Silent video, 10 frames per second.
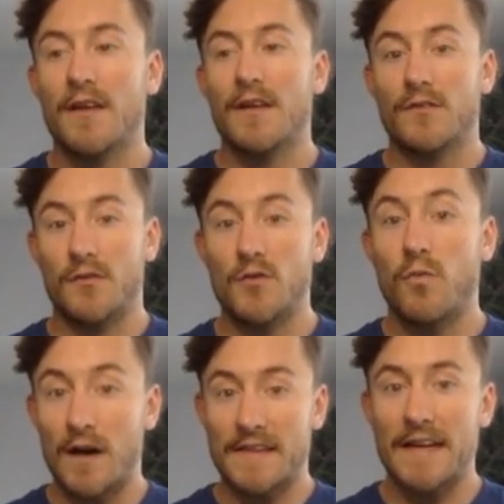So you
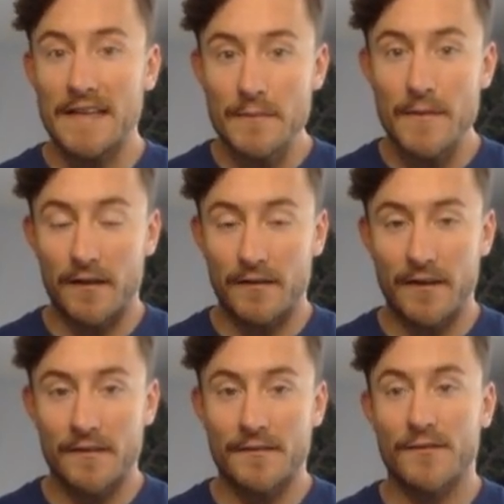want that email
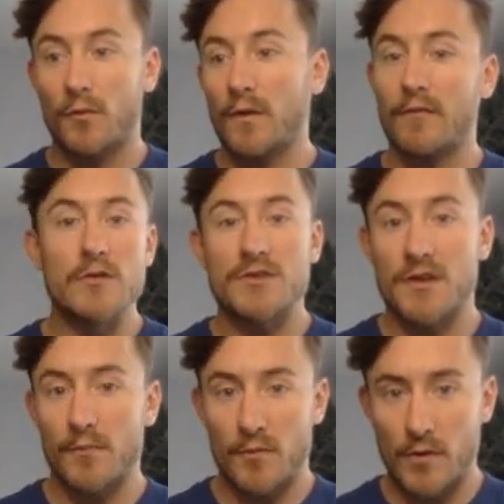list. So whenever you
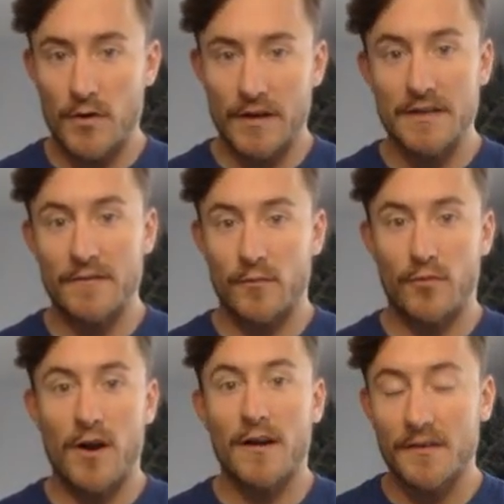start promoting a different
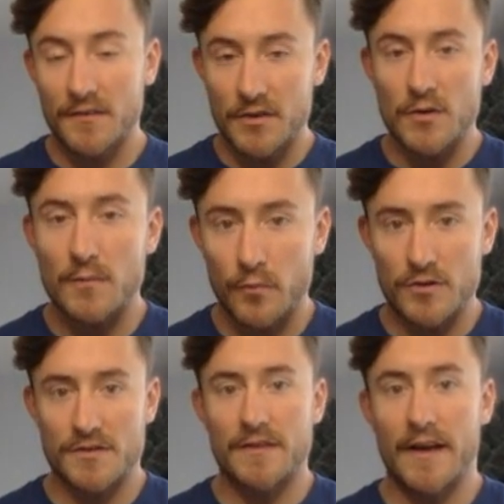product, you can
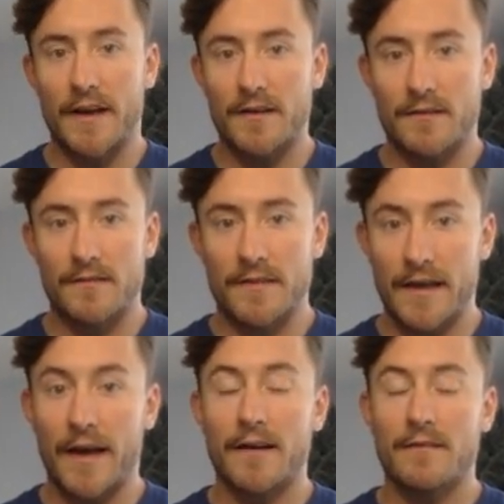push to
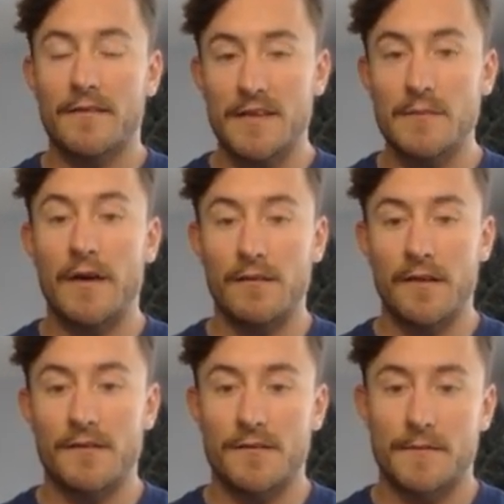that email
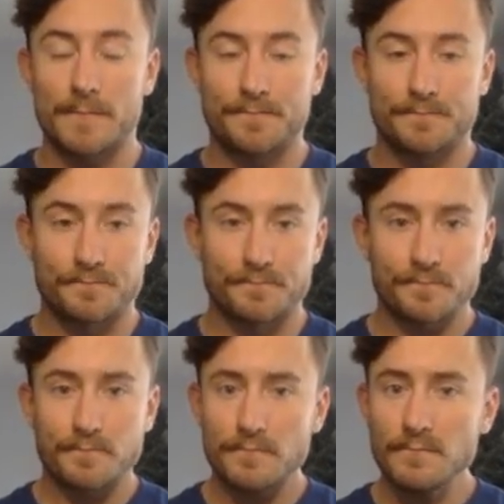list.
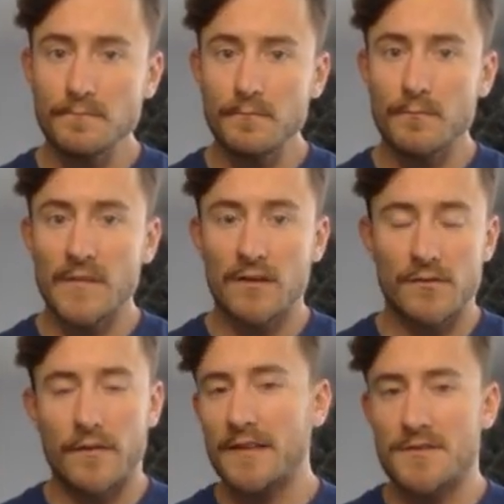
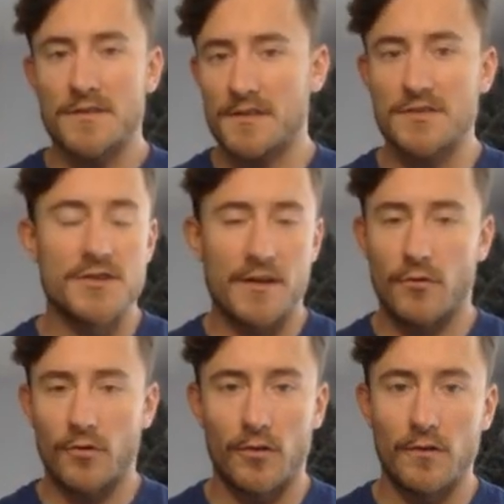So that's just a
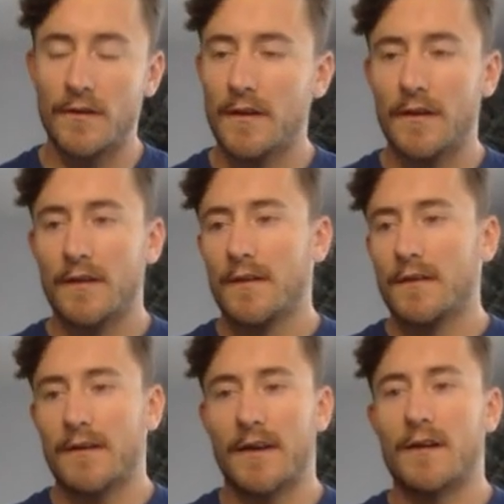general
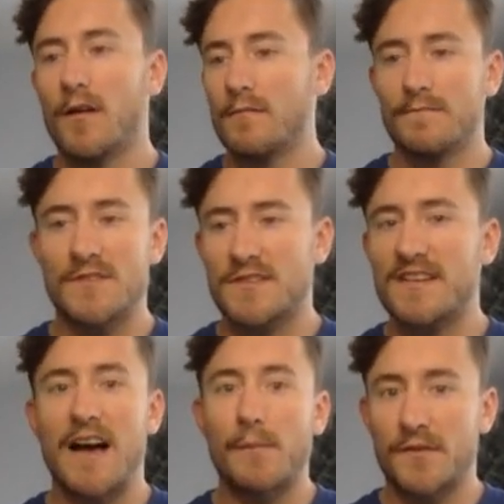kind of
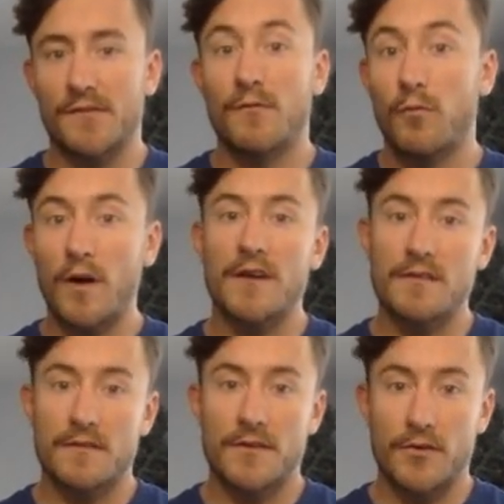synopsis of what
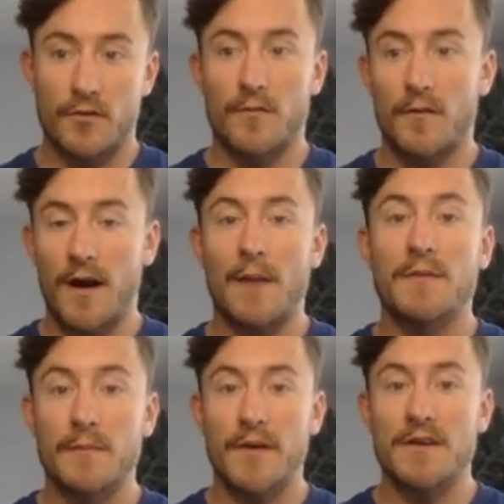your
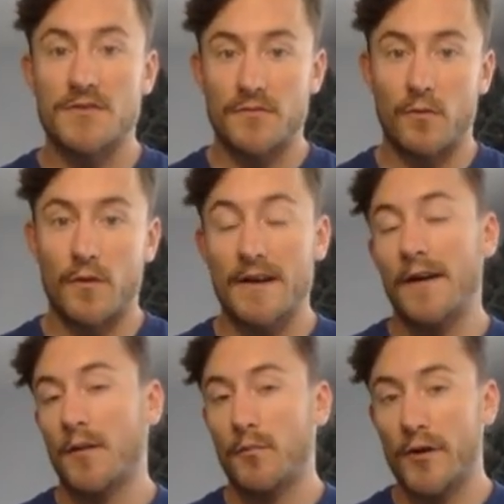opt-in page is for. Now
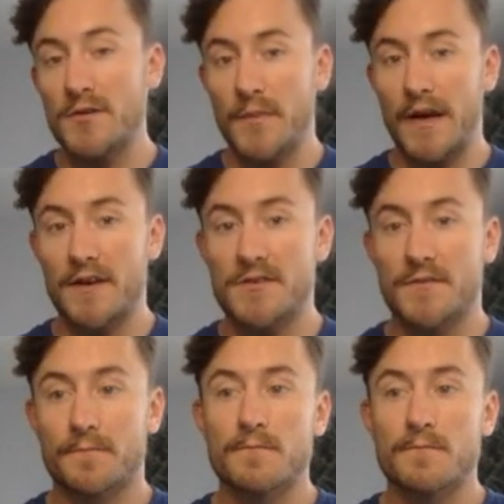your bridge page,